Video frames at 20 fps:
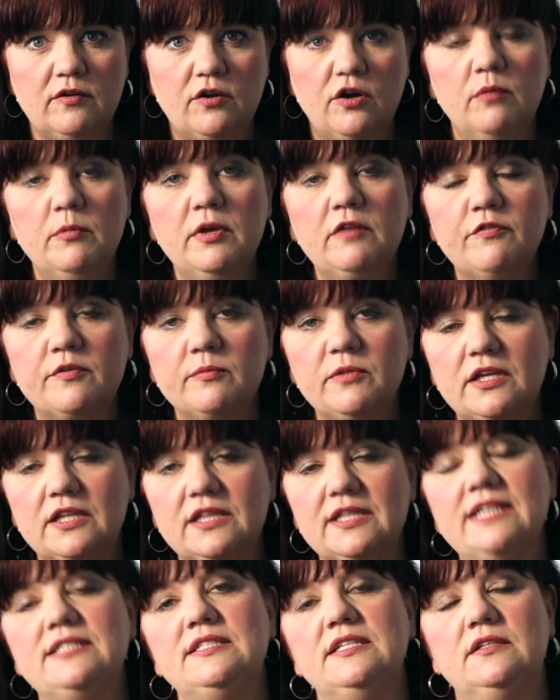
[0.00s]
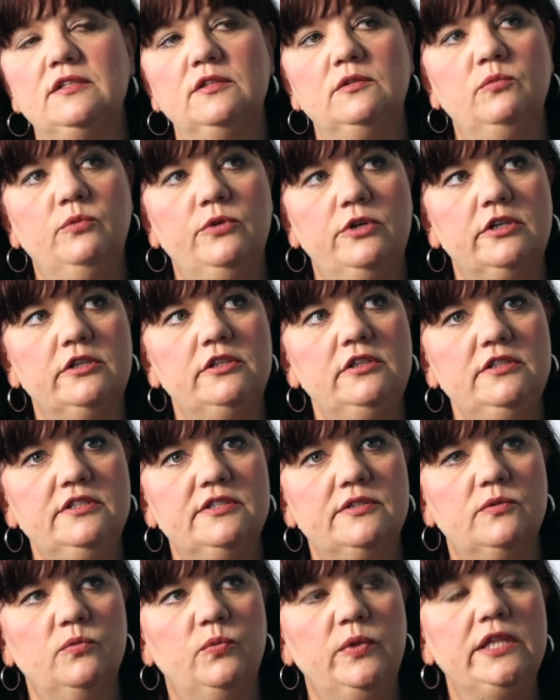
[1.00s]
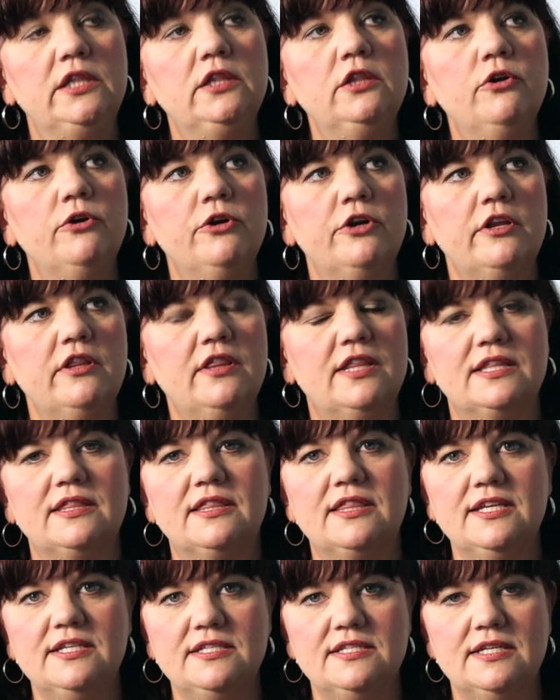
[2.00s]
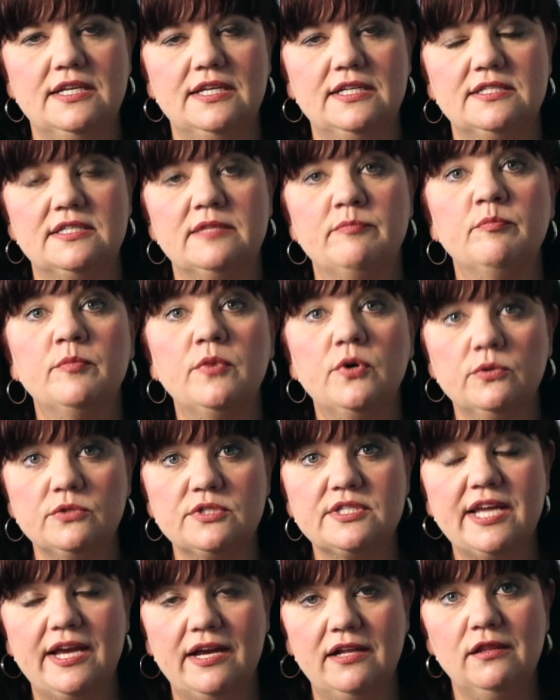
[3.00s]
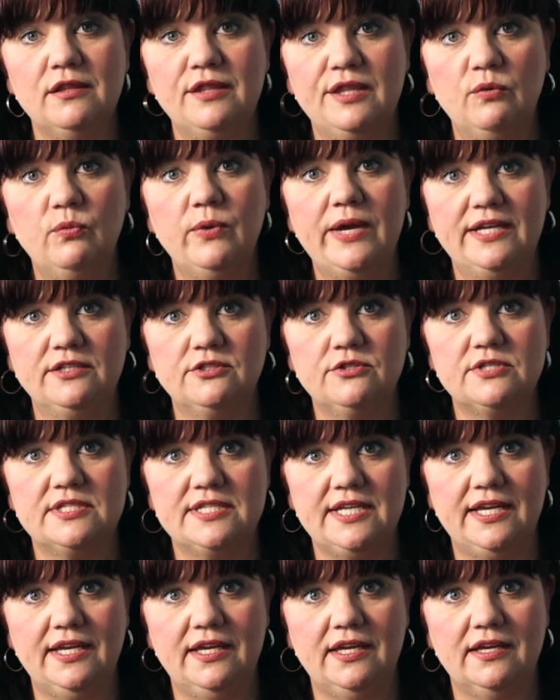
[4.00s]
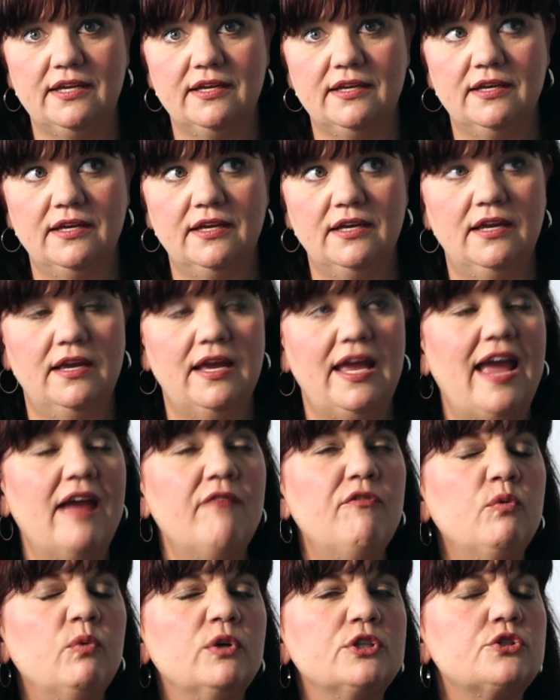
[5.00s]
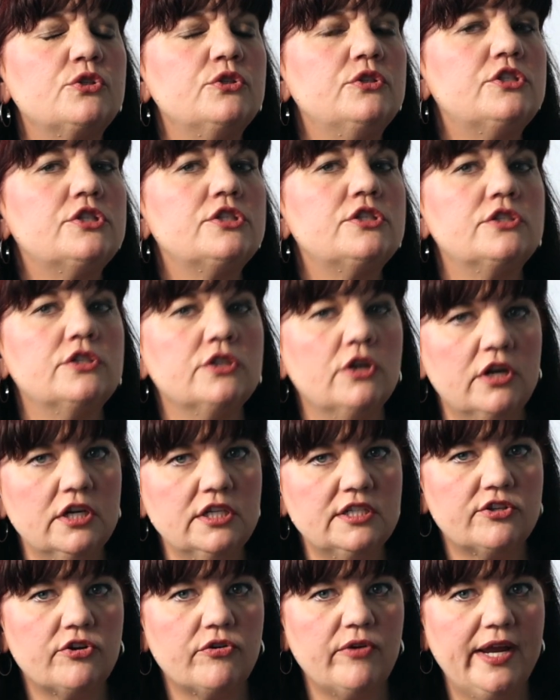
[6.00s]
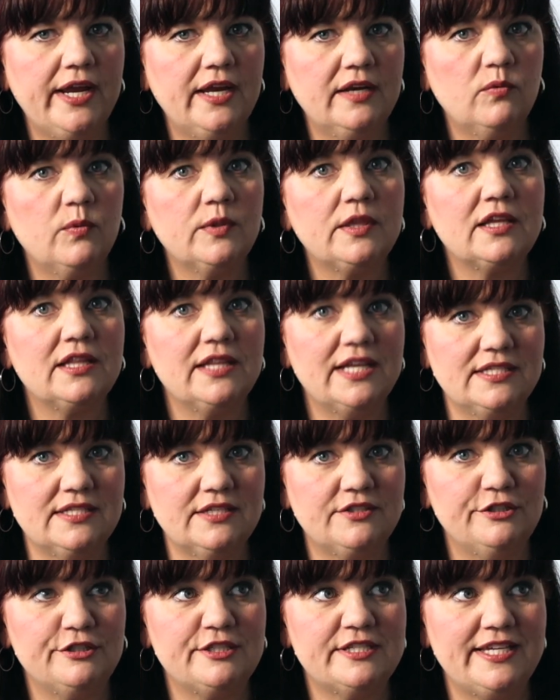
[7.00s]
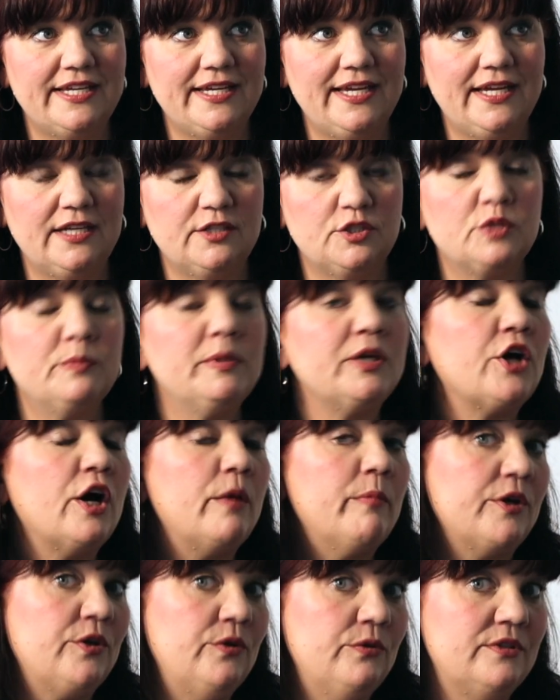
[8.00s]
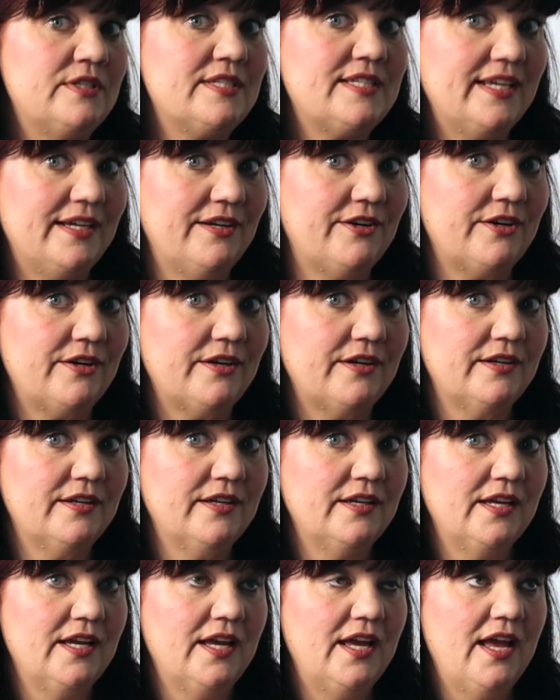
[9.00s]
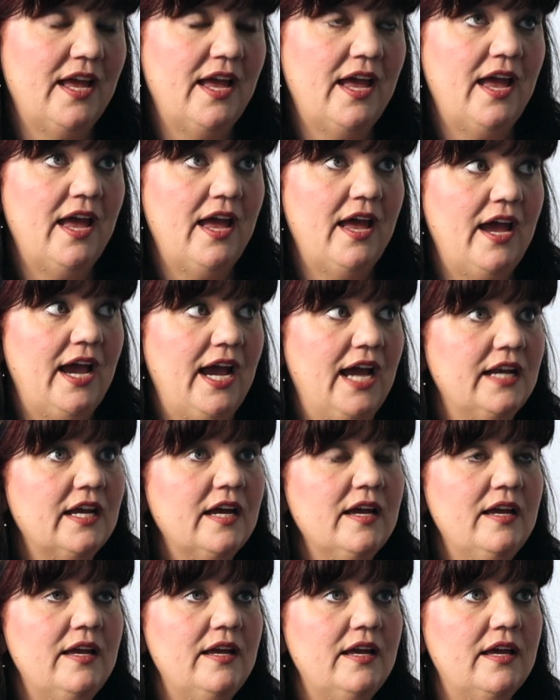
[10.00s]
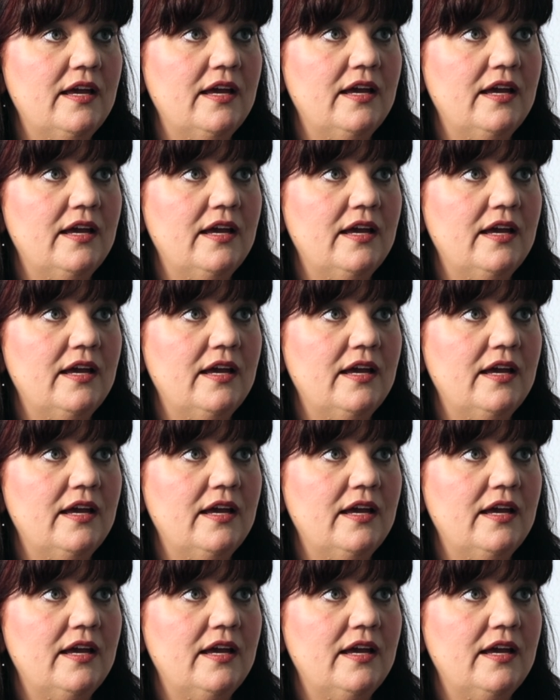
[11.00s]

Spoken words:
Coming from the classical world, we learned that this is the most healthy way to sing. Everyone should start train with classical singing to become a good singer. And I,